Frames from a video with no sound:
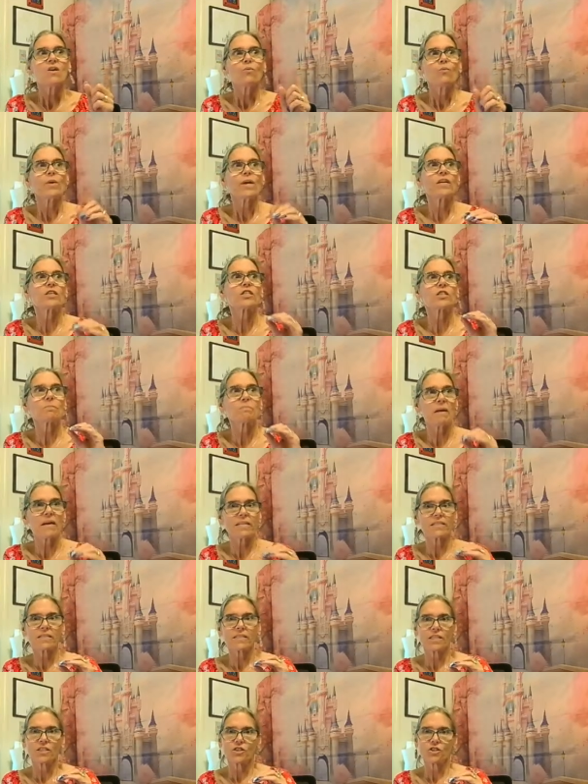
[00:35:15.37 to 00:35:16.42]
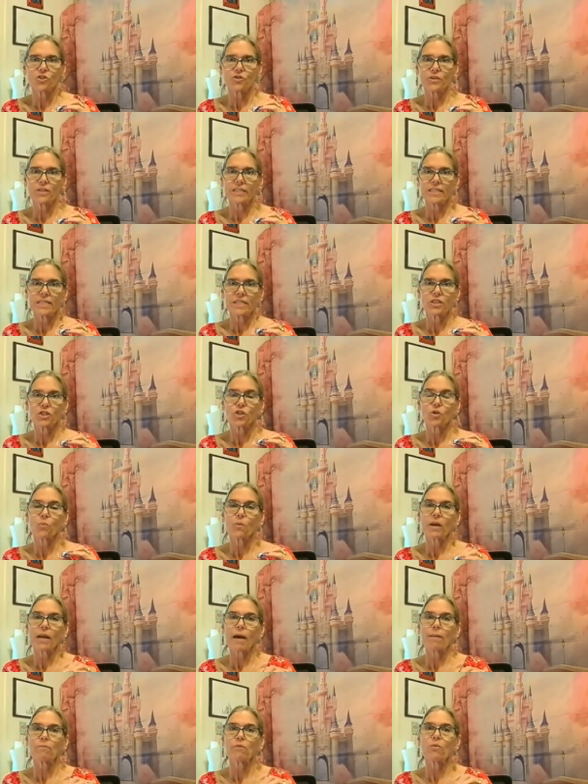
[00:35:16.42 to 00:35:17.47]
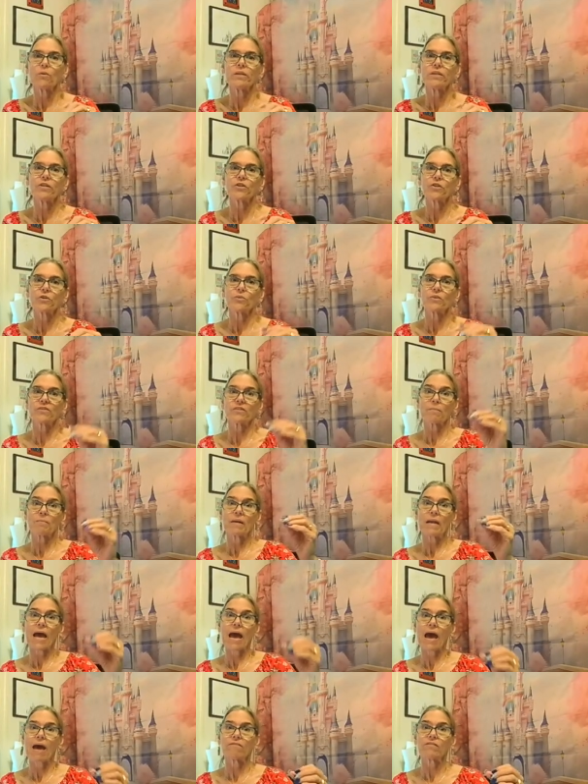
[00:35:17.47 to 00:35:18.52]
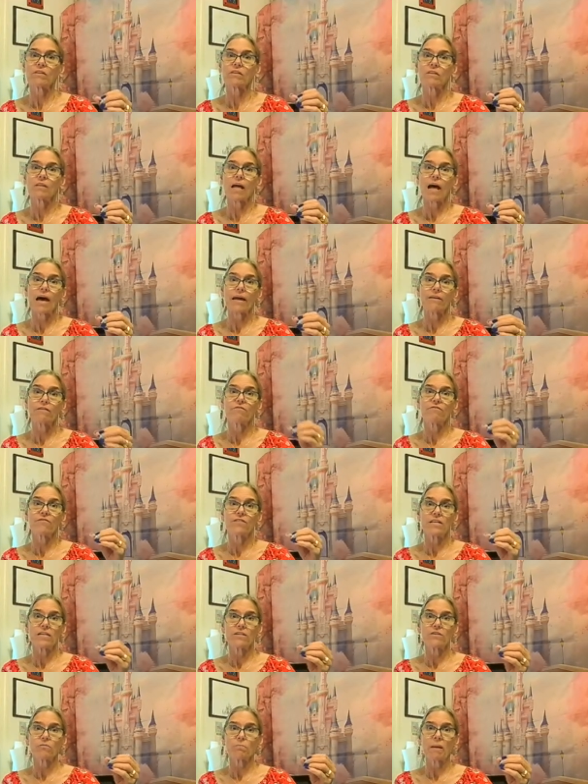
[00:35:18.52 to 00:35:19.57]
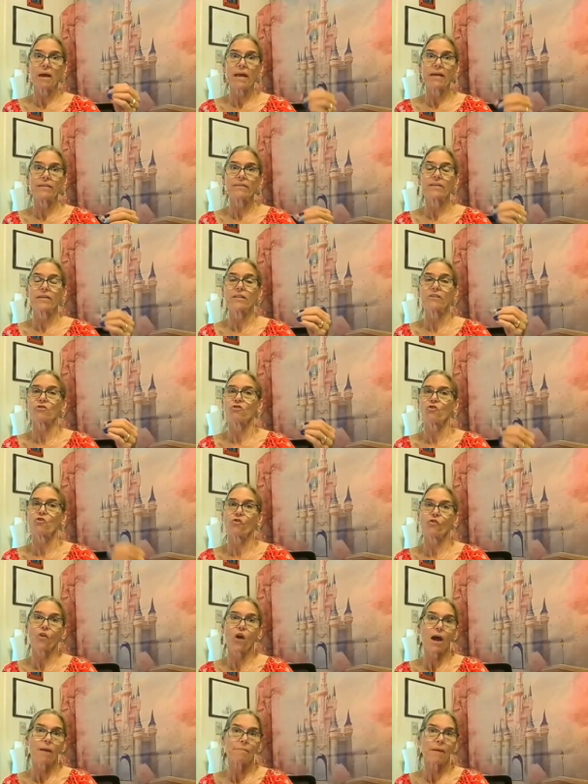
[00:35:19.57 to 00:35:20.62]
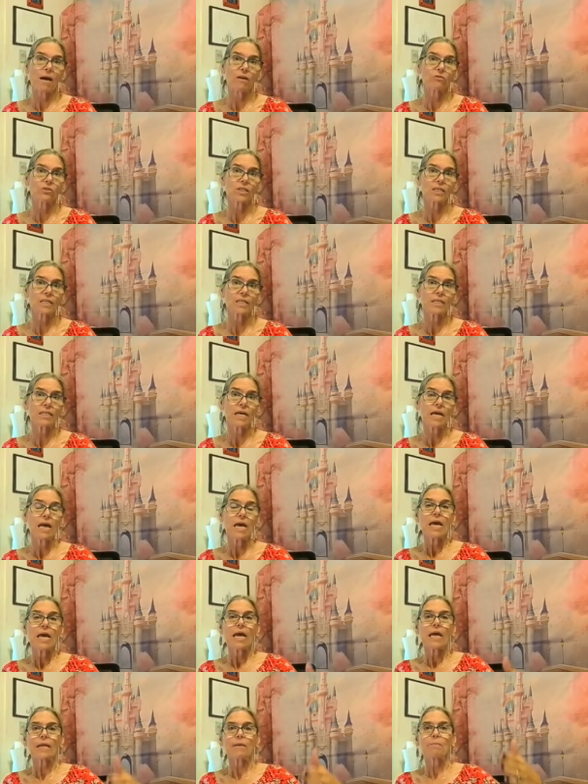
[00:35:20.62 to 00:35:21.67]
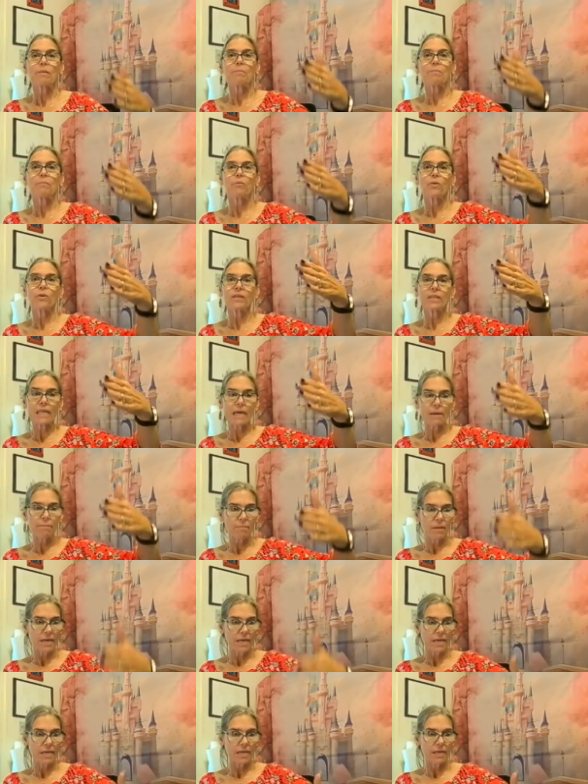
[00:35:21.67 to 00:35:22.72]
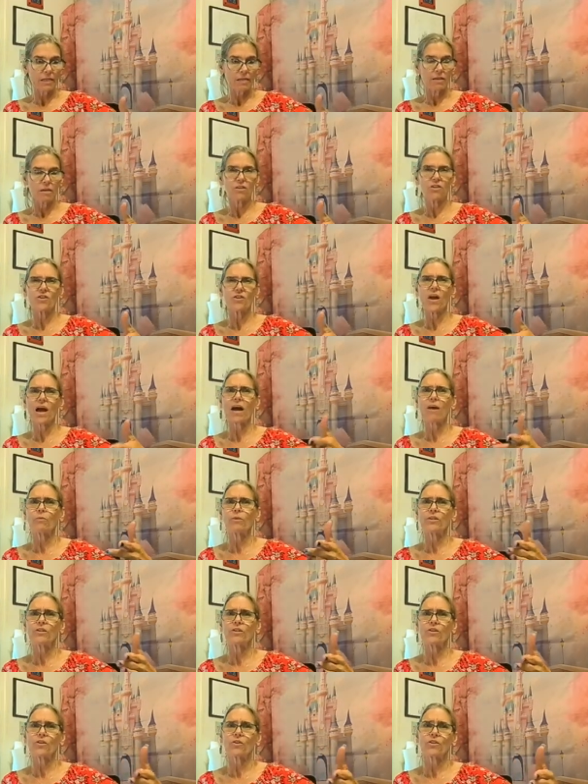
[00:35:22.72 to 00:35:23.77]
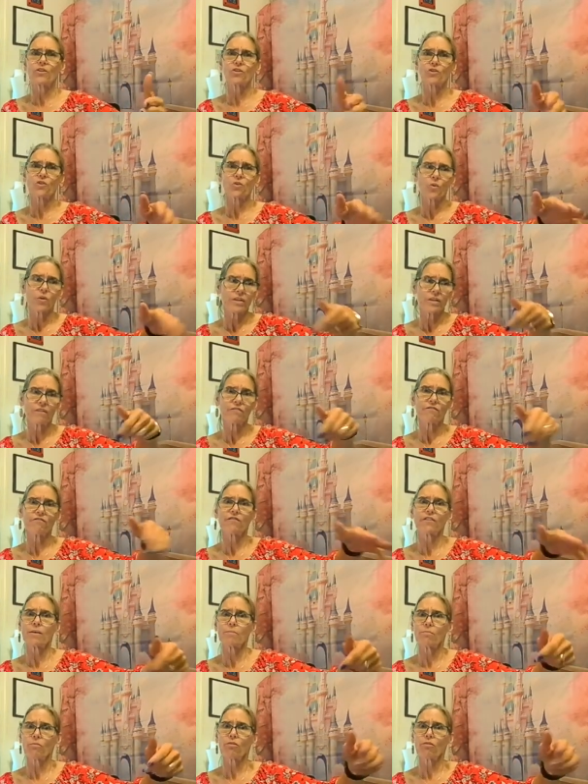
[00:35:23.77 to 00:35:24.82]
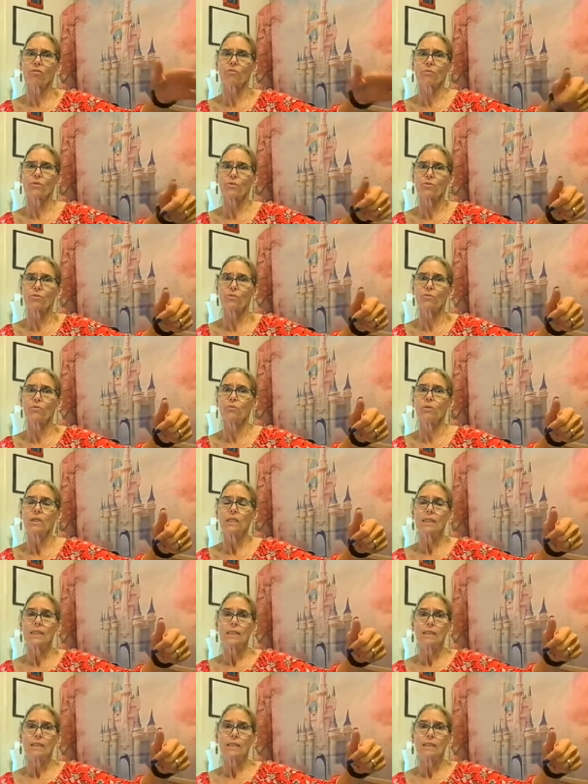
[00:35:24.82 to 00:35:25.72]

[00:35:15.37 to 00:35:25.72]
We are space constricted. So what I'm going to do is I'm going to have a lot of these paintings dry mounted, and I'm going to put them in, you know how when you go to the store and you flip through